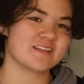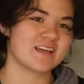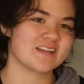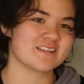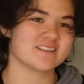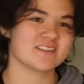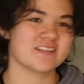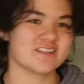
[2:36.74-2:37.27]
a
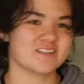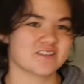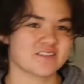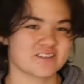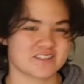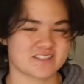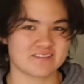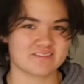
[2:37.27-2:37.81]
Getzen
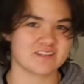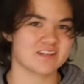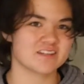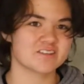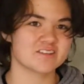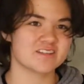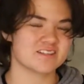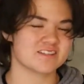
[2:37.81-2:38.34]
Eterna
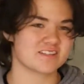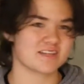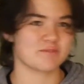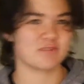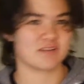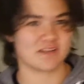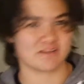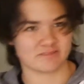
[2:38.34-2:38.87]
700, the
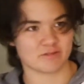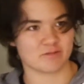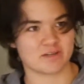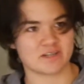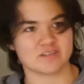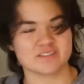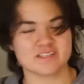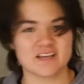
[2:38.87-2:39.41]
same one
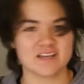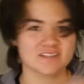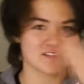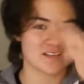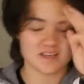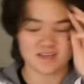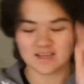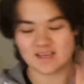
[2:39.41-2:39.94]
everyone else
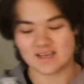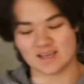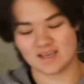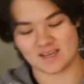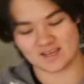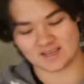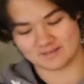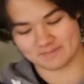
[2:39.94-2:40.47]
has,
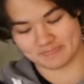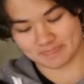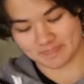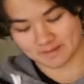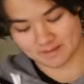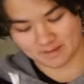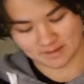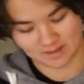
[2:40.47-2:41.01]

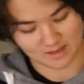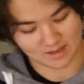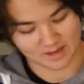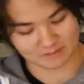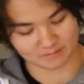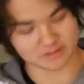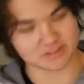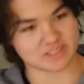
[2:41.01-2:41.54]
and
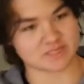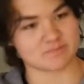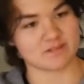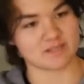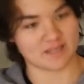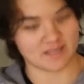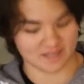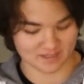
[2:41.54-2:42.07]
I will just
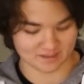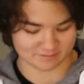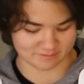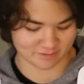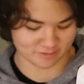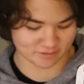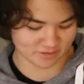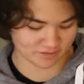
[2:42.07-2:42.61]
play a
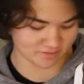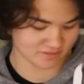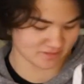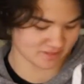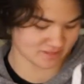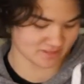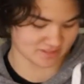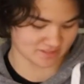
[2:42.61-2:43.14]
few
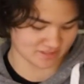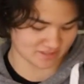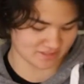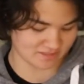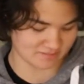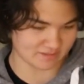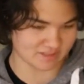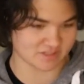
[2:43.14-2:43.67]
notes just to
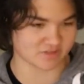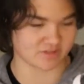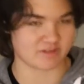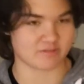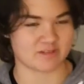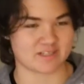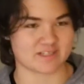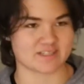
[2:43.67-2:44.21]

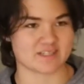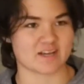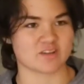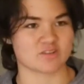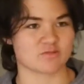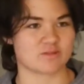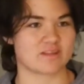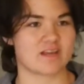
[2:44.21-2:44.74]
demonstrate what it
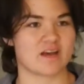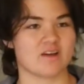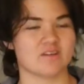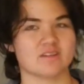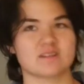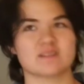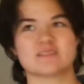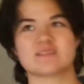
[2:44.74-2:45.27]
sounds
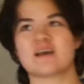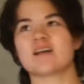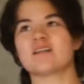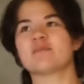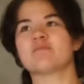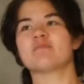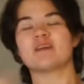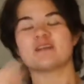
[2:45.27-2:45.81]
without the
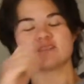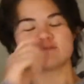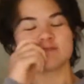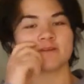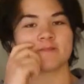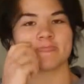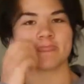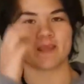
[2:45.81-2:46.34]
silent brass
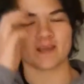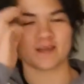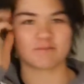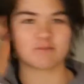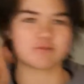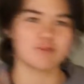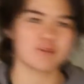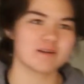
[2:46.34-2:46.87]
mute.
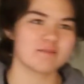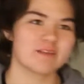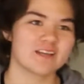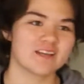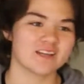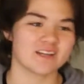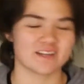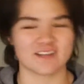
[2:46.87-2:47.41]
And before I
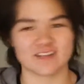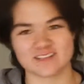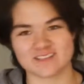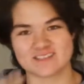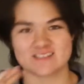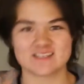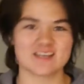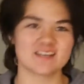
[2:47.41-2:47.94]
begin, I'd like to
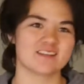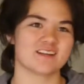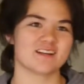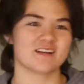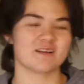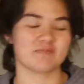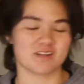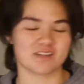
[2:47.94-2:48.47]
state that
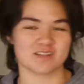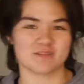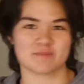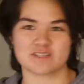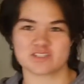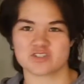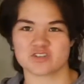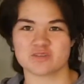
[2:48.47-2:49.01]
I am not the
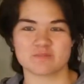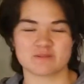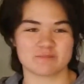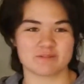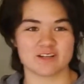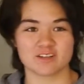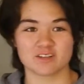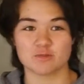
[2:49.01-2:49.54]
best trumpet
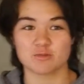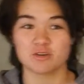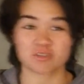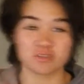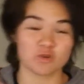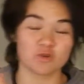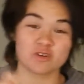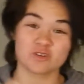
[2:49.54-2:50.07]
player in the
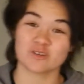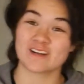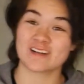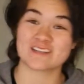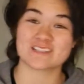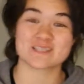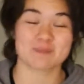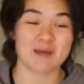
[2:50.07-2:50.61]
world, nor do I
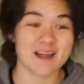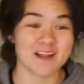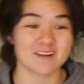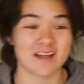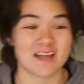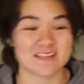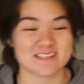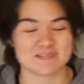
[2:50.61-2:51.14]

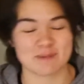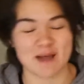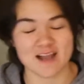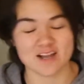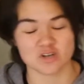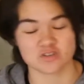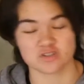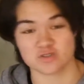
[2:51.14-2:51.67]
aspire,
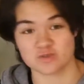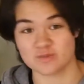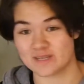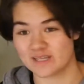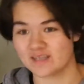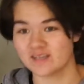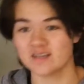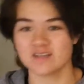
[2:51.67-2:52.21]
aspire to
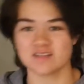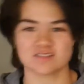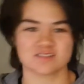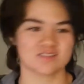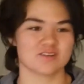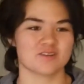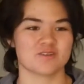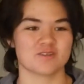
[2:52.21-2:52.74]
be.
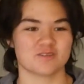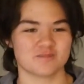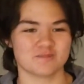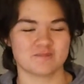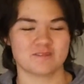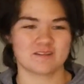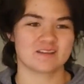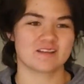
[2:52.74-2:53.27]
So
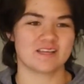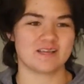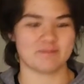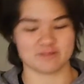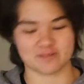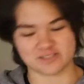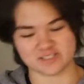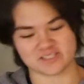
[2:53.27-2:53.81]

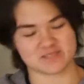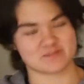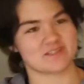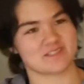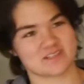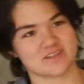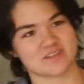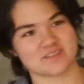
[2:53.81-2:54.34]
keep your
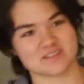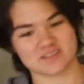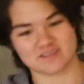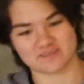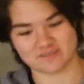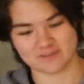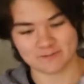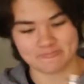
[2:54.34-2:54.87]
judgments to
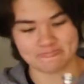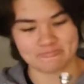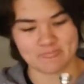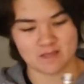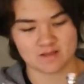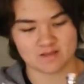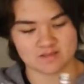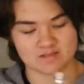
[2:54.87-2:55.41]

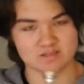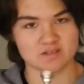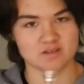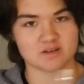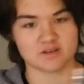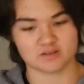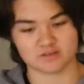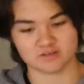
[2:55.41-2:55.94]
yourself.
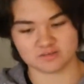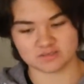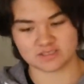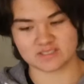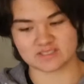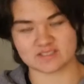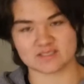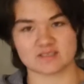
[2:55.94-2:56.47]
So
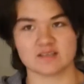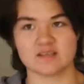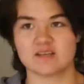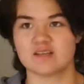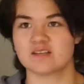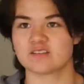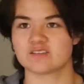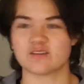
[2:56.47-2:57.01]
just,
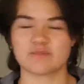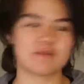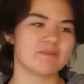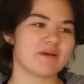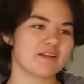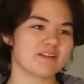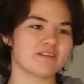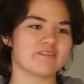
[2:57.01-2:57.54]
so I'm in
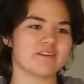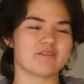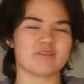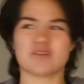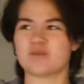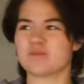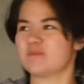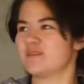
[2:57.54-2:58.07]
my living
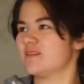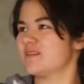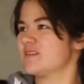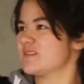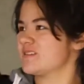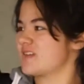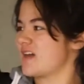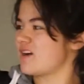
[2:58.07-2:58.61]
room,
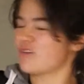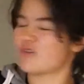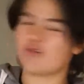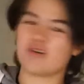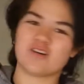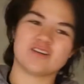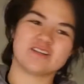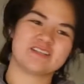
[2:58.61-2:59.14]
sound
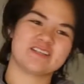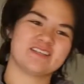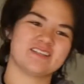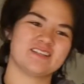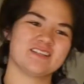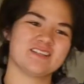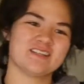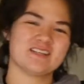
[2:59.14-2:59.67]

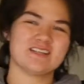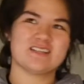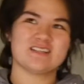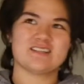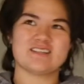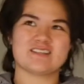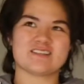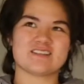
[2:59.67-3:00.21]
quality.
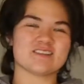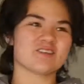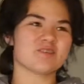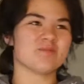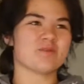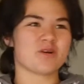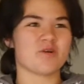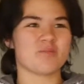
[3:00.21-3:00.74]
It's a
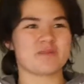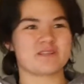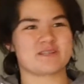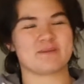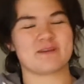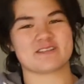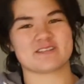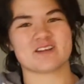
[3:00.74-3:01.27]
little more open
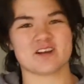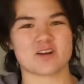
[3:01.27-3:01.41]
space,